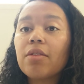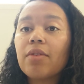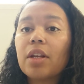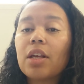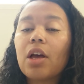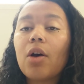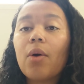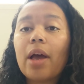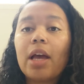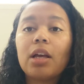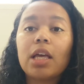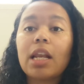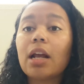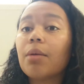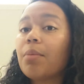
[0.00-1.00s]
the video and
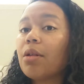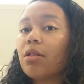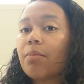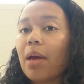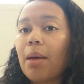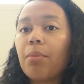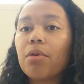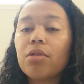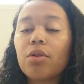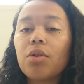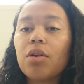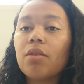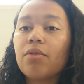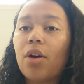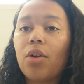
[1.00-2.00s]
get out a piece of paper so you
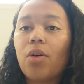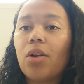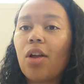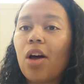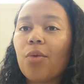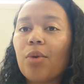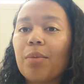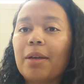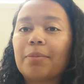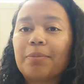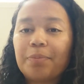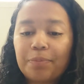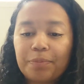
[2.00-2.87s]
can follow along with me.